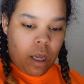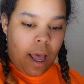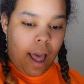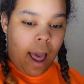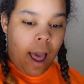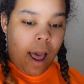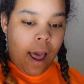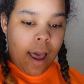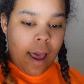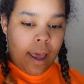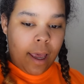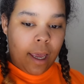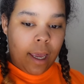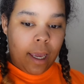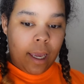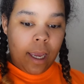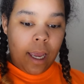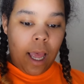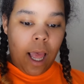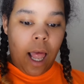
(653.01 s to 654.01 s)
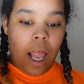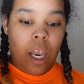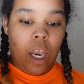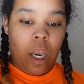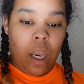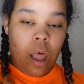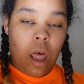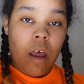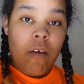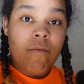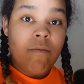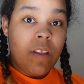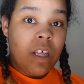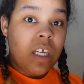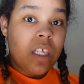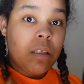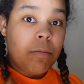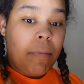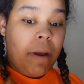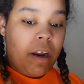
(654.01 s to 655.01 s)
I love
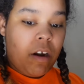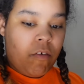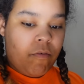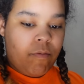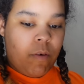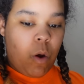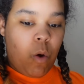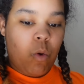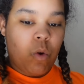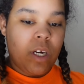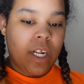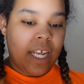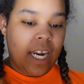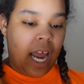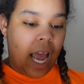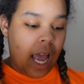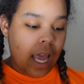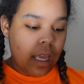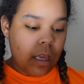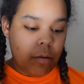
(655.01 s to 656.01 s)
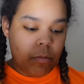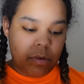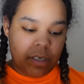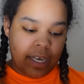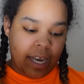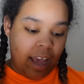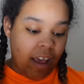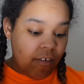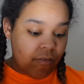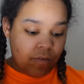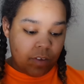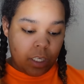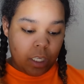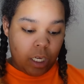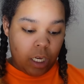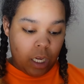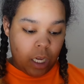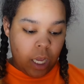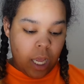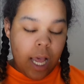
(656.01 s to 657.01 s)
this microphone and I am definitely,